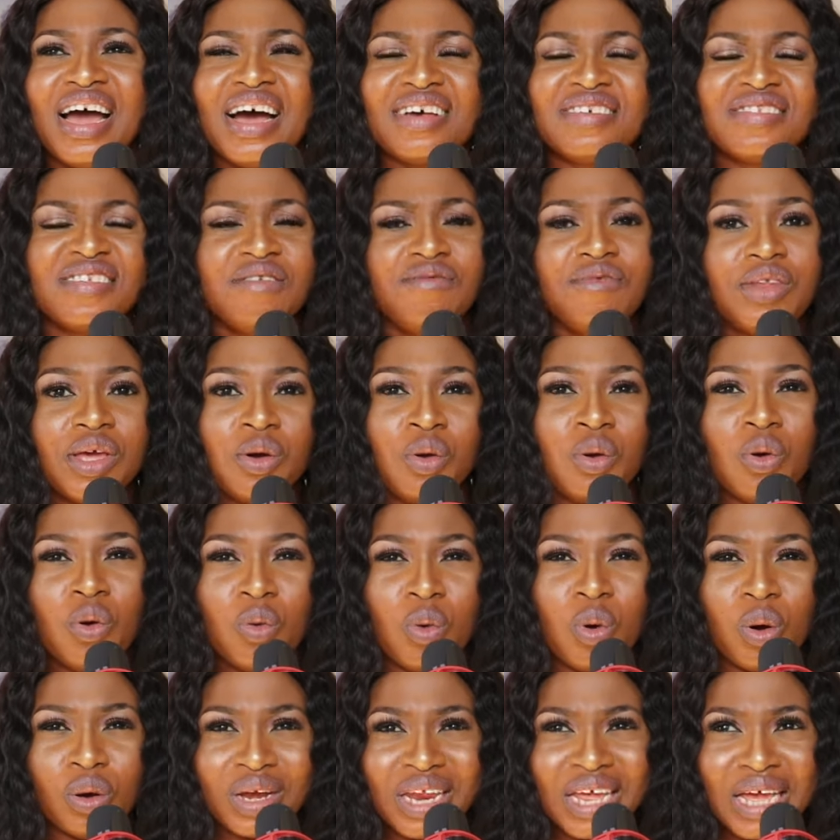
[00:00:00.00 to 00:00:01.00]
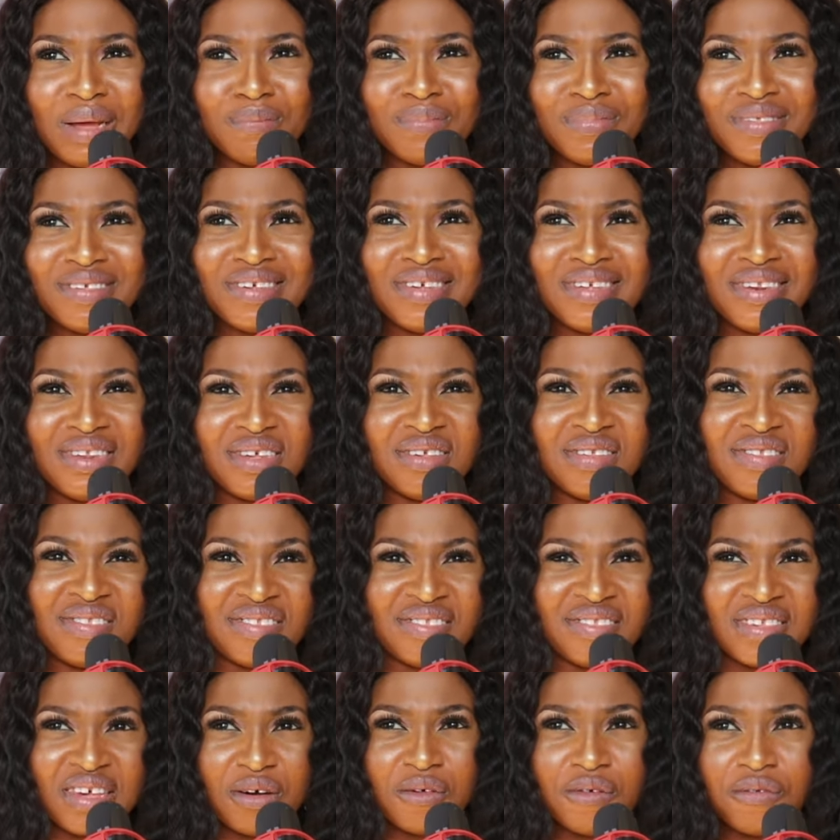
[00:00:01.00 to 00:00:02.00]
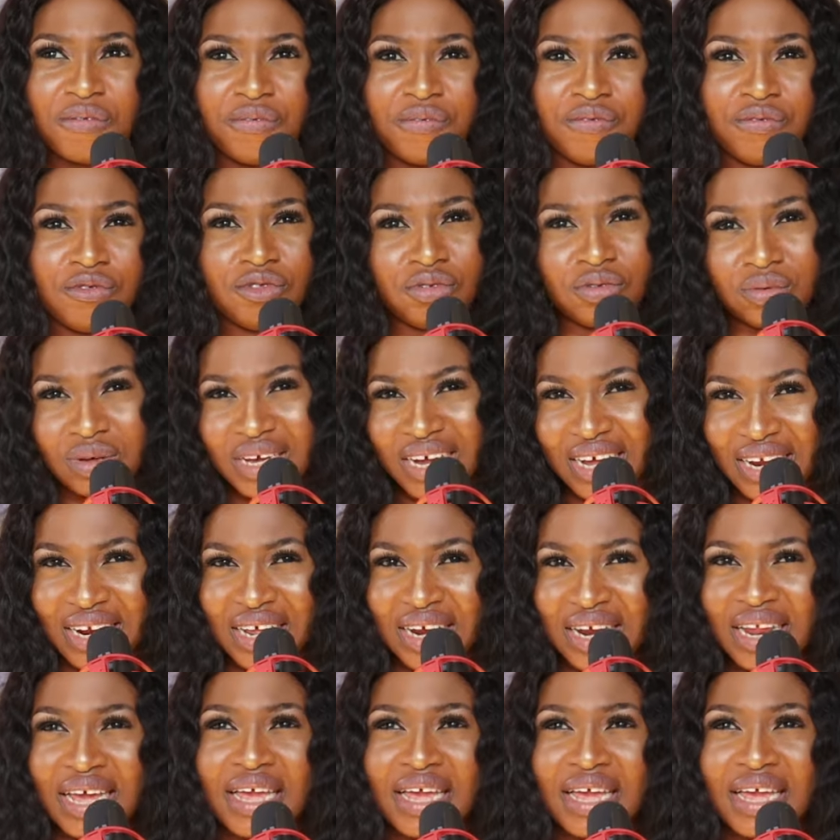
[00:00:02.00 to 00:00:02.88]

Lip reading: as if the whole world emptied itself to Ghana.